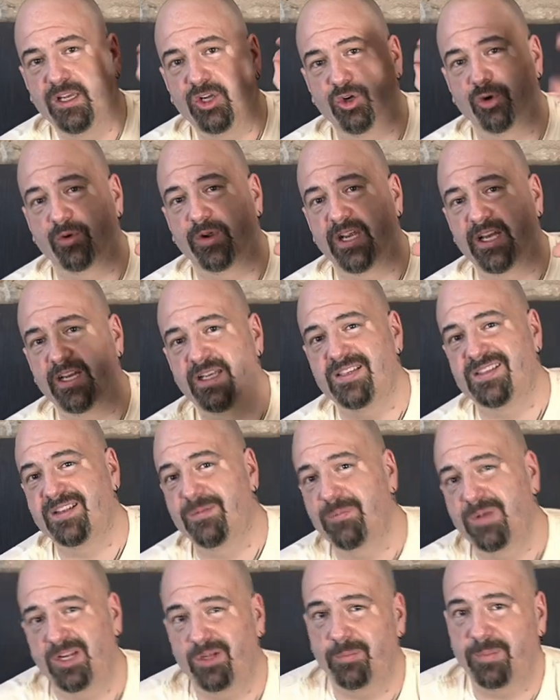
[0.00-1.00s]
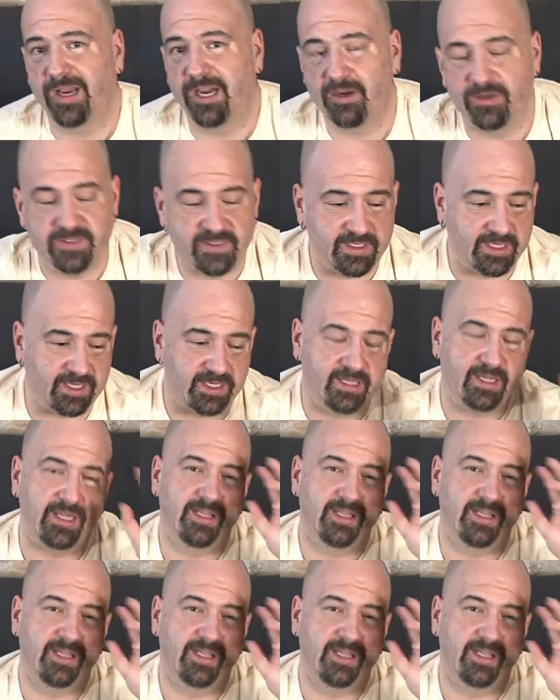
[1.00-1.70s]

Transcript: Green is the middle power setting,